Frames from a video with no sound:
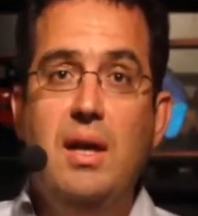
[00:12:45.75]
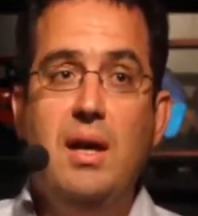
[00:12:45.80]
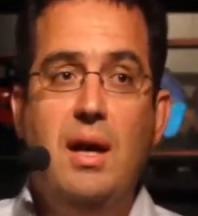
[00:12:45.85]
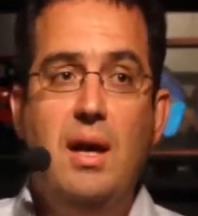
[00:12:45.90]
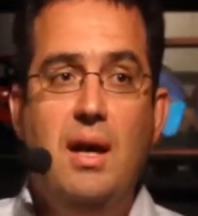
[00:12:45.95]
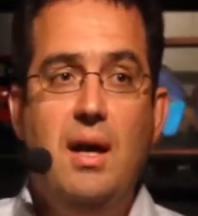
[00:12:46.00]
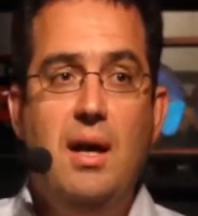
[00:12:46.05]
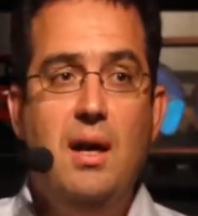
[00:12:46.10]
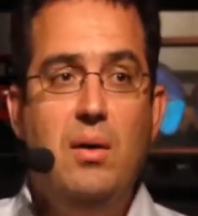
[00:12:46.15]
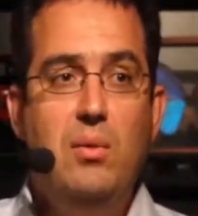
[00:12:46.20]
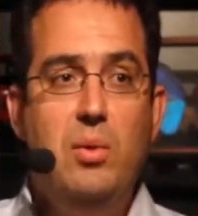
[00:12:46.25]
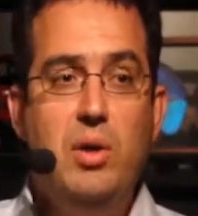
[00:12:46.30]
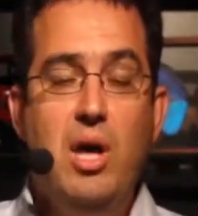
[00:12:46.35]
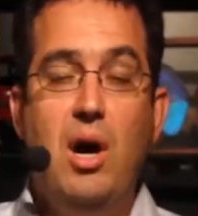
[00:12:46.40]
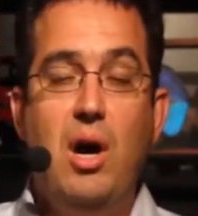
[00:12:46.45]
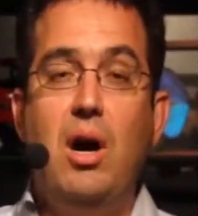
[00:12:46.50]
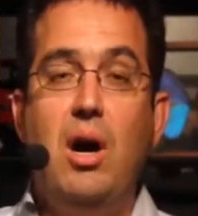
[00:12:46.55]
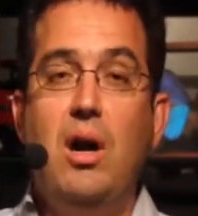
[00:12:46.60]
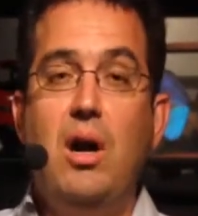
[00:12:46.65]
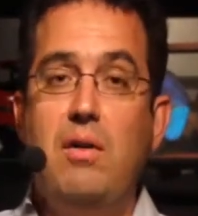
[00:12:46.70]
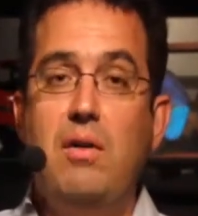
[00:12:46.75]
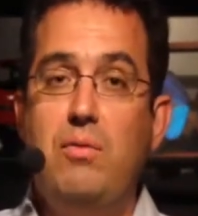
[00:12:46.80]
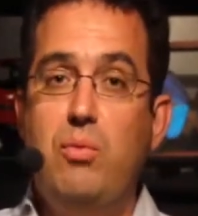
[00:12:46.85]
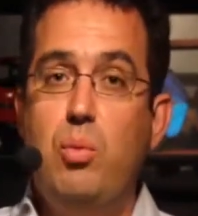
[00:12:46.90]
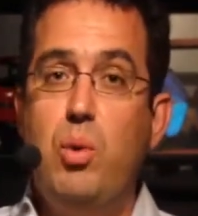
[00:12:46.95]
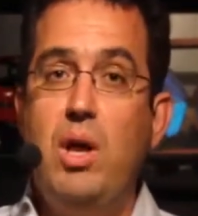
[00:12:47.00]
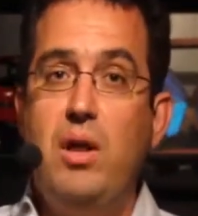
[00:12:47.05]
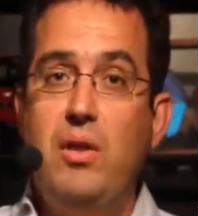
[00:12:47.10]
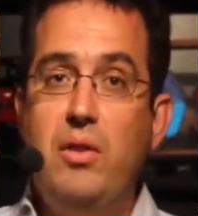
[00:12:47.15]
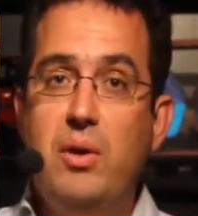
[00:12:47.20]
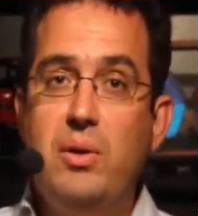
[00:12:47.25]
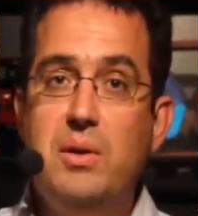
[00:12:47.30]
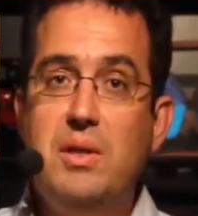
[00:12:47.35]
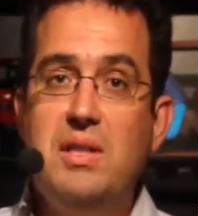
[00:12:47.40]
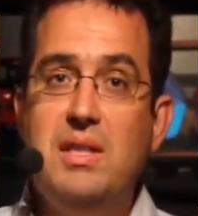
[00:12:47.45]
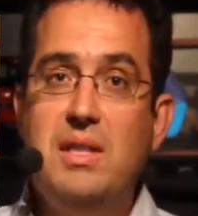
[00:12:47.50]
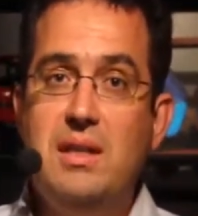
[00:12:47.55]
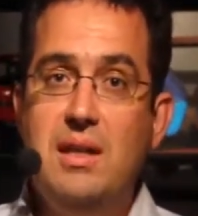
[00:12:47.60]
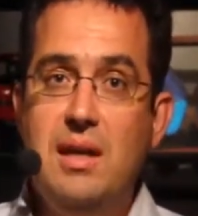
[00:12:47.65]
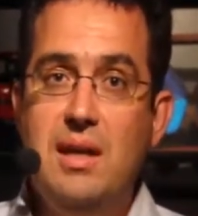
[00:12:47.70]
We are well
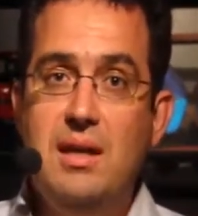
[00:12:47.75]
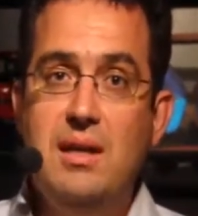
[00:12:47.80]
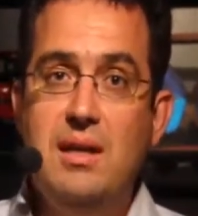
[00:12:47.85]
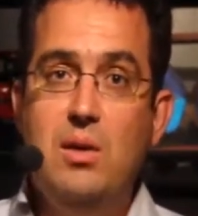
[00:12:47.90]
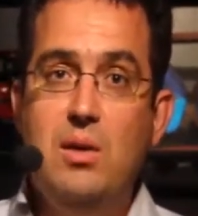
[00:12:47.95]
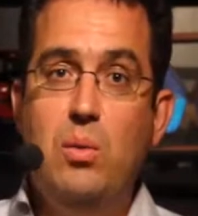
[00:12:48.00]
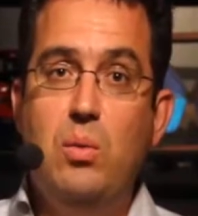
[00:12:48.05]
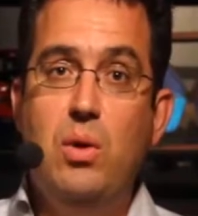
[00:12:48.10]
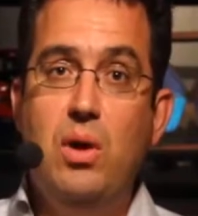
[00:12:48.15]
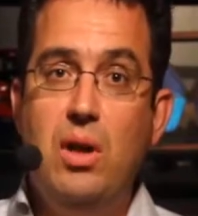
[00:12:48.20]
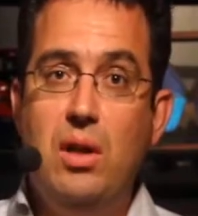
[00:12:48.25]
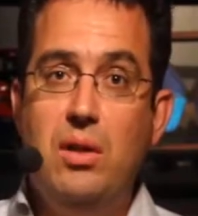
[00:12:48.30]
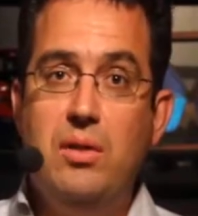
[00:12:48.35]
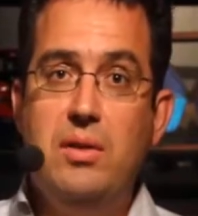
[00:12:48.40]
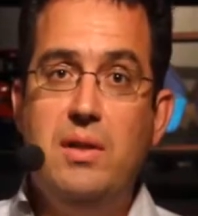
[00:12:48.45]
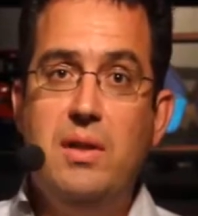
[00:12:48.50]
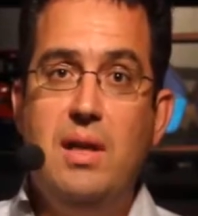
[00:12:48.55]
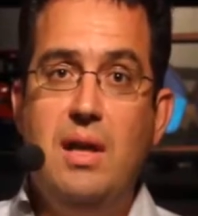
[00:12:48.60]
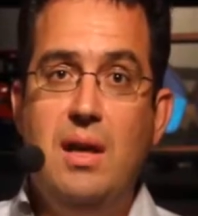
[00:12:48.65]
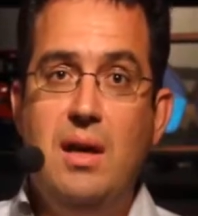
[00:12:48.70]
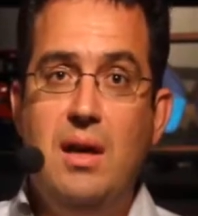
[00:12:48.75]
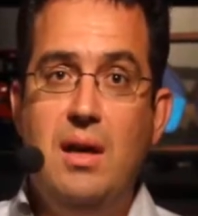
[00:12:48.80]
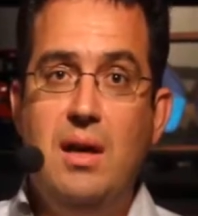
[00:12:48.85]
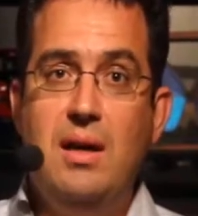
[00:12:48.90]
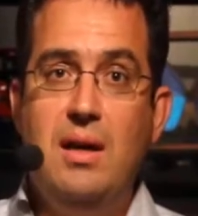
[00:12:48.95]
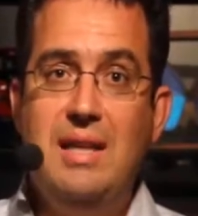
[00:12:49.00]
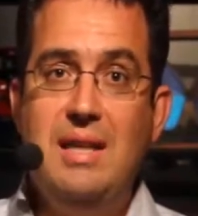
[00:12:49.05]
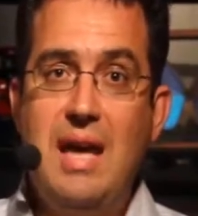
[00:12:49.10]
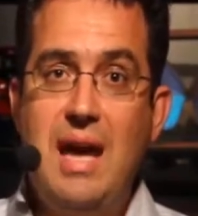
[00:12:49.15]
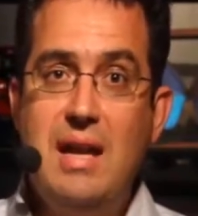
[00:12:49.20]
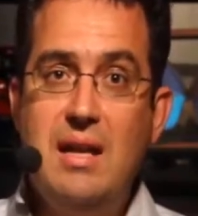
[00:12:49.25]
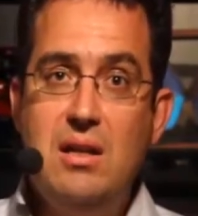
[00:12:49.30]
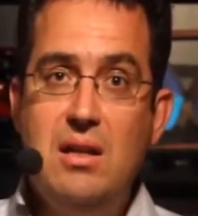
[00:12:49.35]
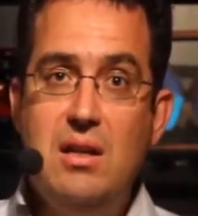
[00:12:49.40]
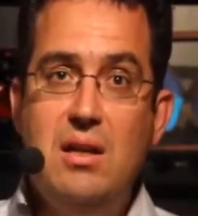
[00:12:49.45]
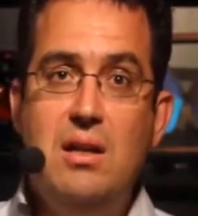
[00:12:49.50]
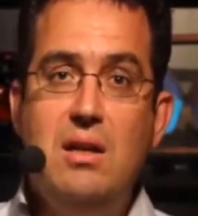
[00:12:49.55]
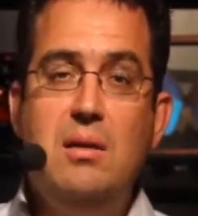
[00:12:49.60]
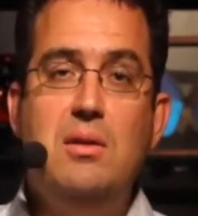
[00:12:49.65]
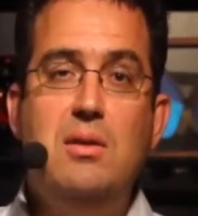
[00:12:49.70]
known in the world,
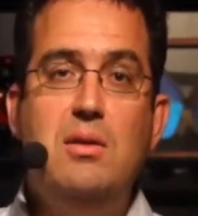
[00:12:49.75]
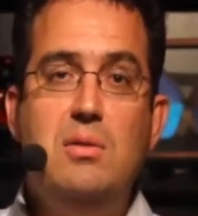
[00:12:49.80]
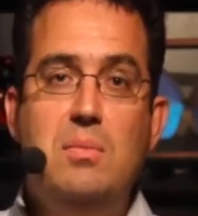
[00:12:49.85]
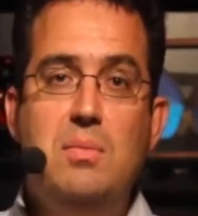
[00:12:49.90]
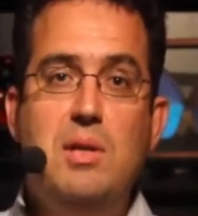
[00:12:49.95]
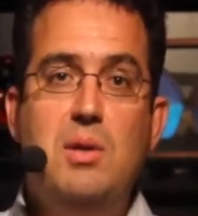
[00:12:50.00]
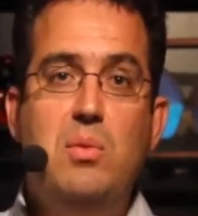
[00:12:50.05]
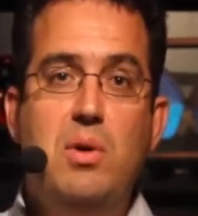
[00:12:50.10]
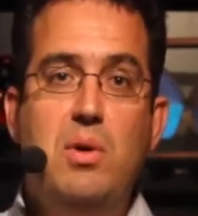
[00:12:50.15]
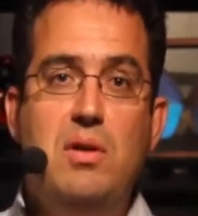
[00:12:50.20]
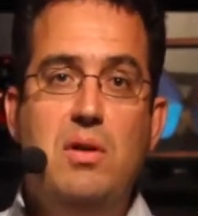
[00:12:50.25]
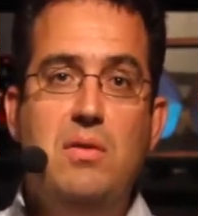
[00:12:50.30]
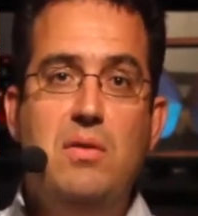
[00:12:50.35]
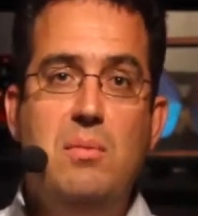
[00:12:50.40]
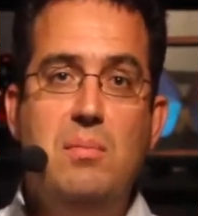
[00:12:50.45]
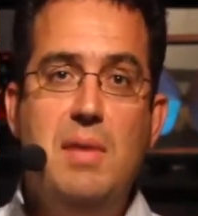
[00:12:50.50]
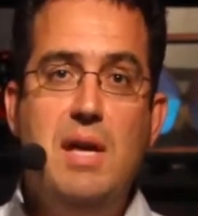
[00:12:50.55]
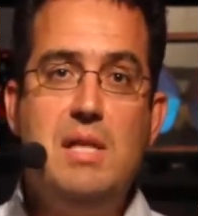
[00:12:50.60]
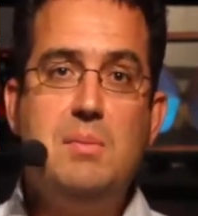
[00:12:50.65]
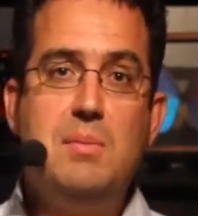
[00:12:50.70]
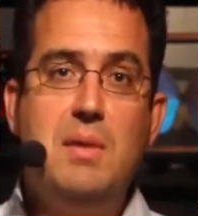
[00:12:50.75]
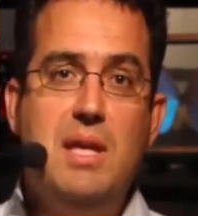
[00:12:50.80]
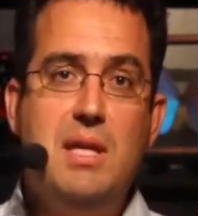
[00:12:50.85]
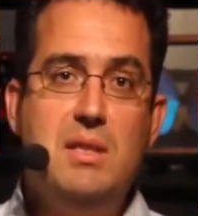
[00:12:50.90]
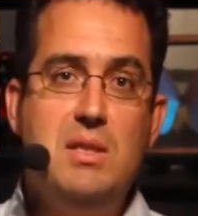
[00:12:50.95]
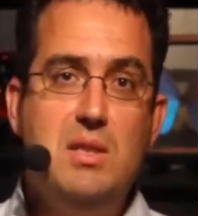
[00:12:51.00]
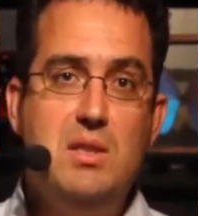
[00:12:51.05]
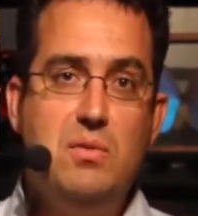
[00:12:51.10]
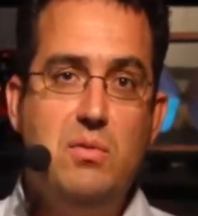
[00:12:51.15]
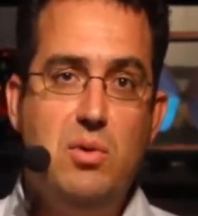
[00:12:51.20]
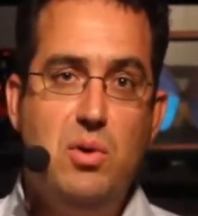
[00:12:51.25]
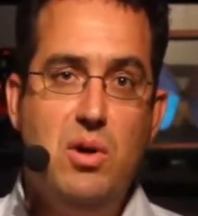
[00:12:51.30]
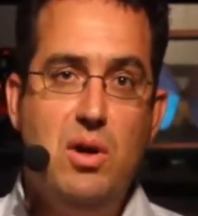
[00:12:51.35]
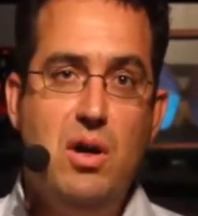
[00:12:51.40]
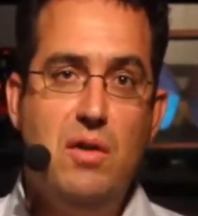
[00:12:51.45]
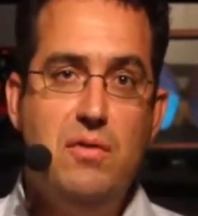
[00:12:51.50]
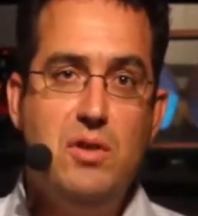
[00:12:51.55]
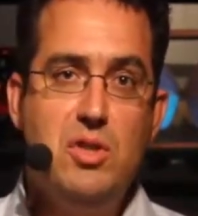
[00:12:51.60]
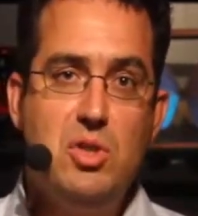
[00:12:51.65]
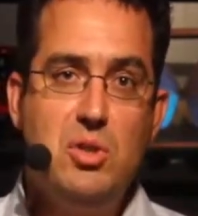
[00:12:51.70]
Canada, to be one of the best places for
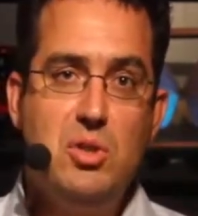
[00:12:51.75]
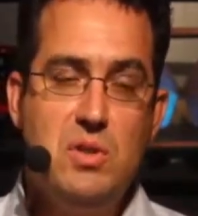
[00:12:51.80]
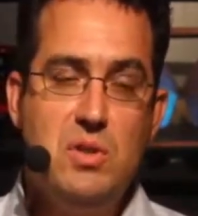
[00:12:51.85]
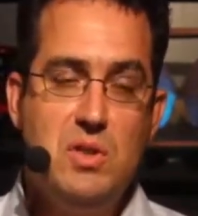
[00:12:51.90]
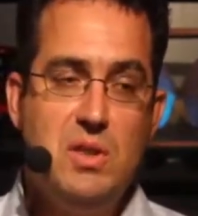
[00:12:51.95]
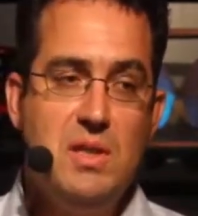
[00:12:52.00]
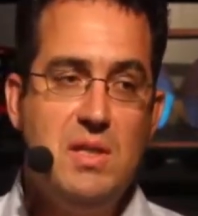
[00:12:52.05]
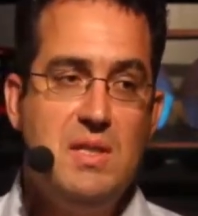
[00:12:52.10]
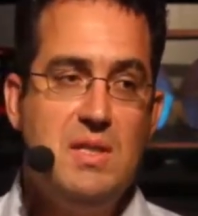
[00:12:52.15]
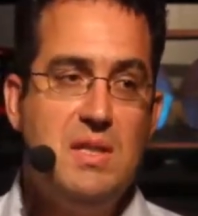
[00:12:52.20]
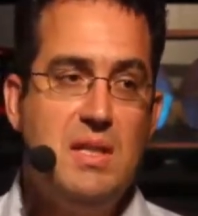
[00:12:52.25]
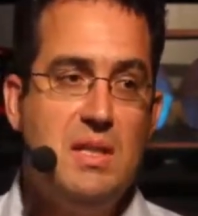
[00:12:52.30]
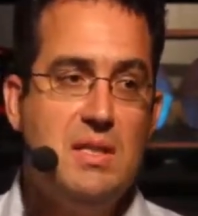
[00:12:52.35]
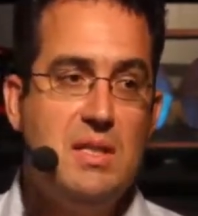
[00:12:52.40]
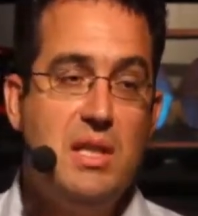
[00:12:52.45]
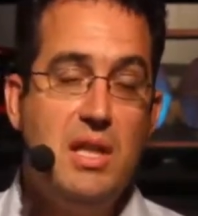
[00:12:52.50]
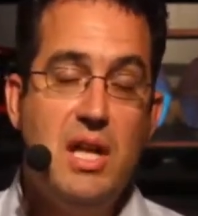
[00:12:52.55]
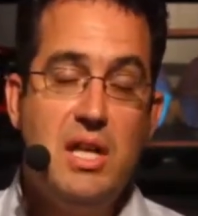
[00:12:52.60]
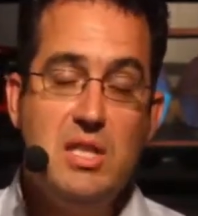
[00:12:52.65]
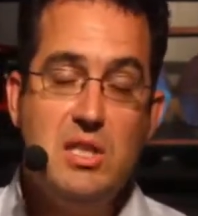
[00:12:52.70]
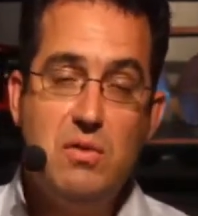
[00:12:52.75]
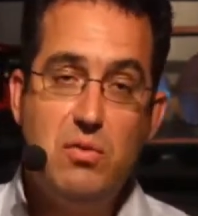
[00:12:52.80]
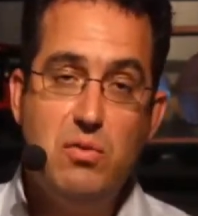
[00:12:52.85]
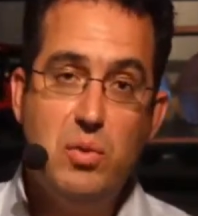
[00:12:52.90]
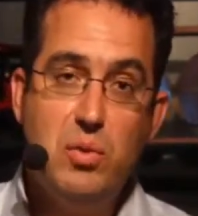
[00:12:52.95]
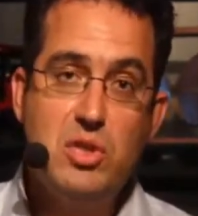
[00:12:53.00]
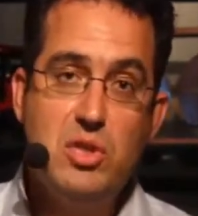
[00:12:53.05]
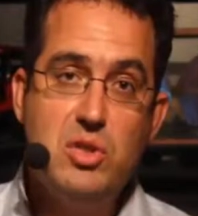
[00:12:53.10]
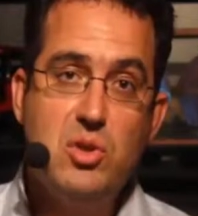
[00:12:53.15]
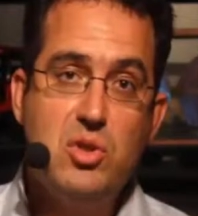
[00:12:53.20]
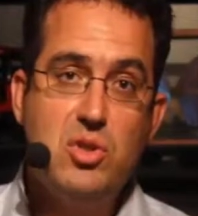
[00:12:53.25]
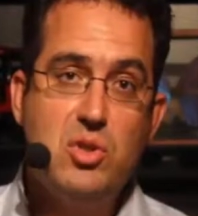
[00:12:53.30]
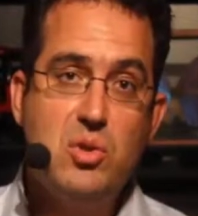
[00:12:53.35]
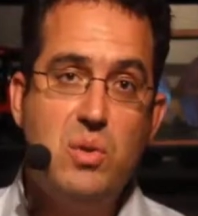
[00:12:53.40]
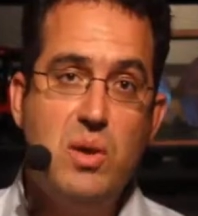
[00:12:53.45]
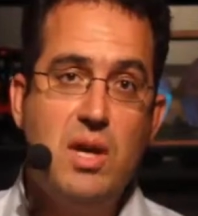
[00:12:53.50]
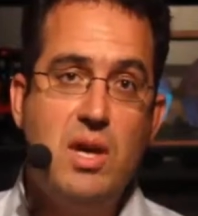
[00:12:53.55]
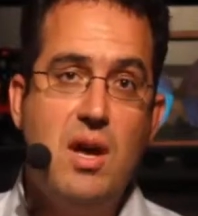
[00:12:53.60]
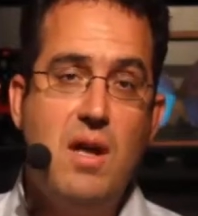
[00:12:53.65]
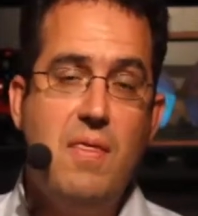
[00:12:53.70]
official statistics. Lots of research
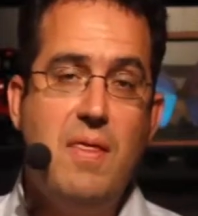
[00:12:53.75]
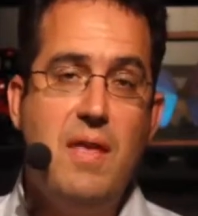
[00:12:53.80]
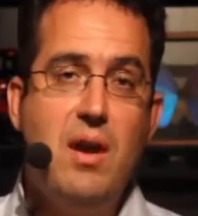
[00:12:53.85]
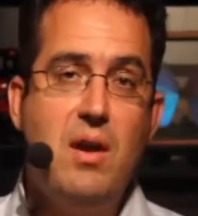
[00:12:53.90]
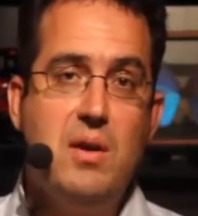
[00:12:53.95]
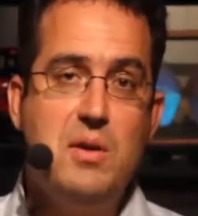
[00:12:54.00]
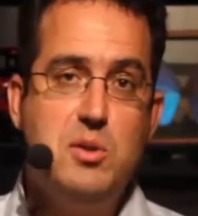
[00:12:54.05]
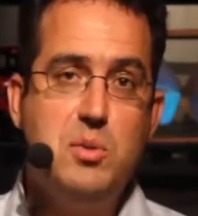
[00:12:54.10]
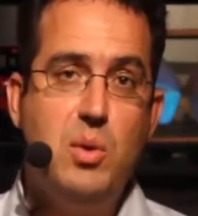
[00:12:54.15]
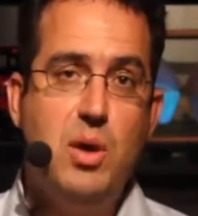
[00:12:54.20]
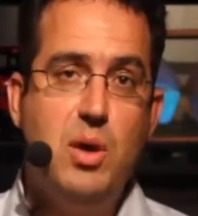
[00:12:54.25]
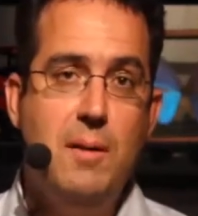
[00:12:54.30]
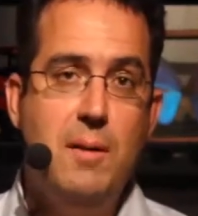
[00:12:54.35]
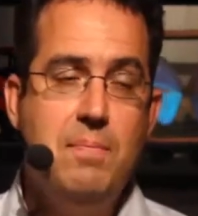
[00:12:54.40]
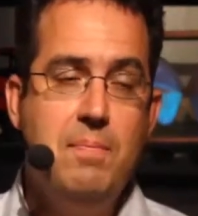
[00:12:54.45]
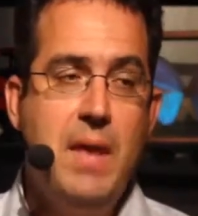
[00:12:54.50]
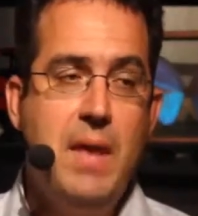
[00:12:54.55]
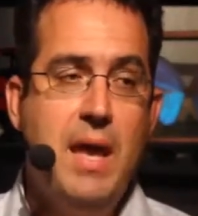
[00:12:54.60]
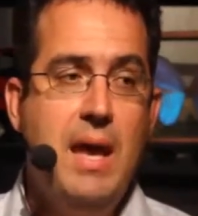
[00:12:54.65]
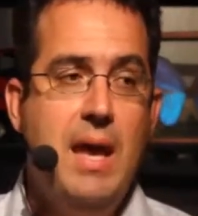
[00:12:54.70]
going on there as well.